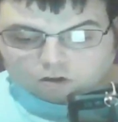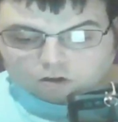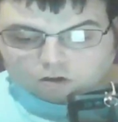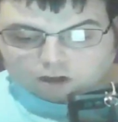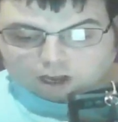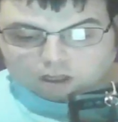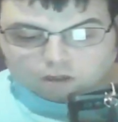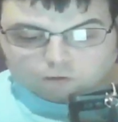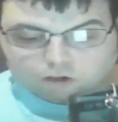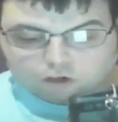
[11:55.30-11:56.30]
who has
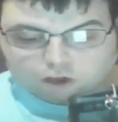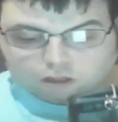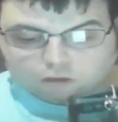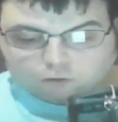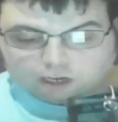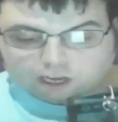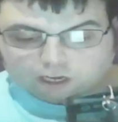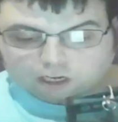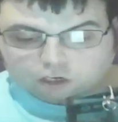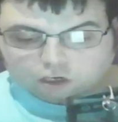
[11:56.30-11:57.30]
to adjust to an
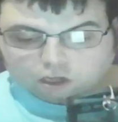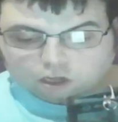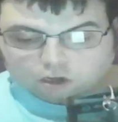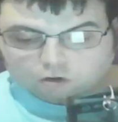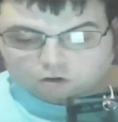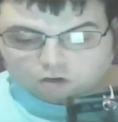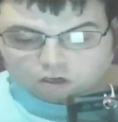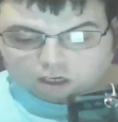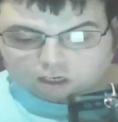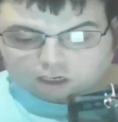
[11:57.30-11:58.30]
English girl
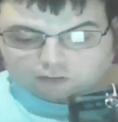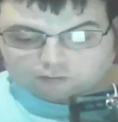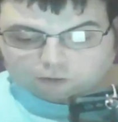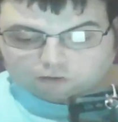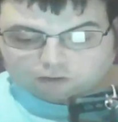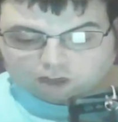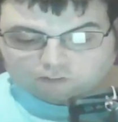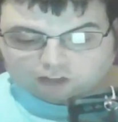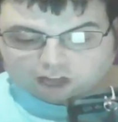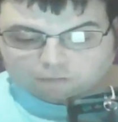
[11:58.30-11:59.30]
living with her
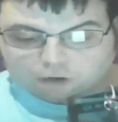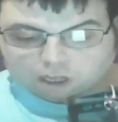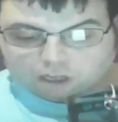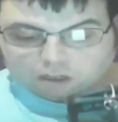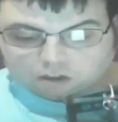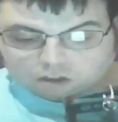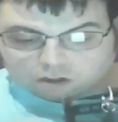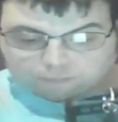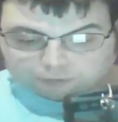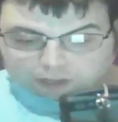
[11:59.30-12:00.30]
family,
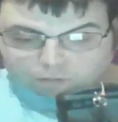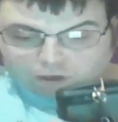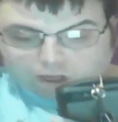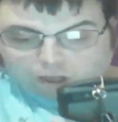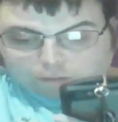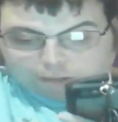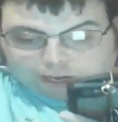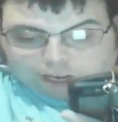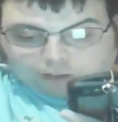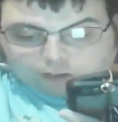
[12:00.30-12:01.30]
as well as the
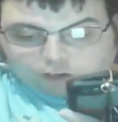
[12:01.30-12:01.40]
many other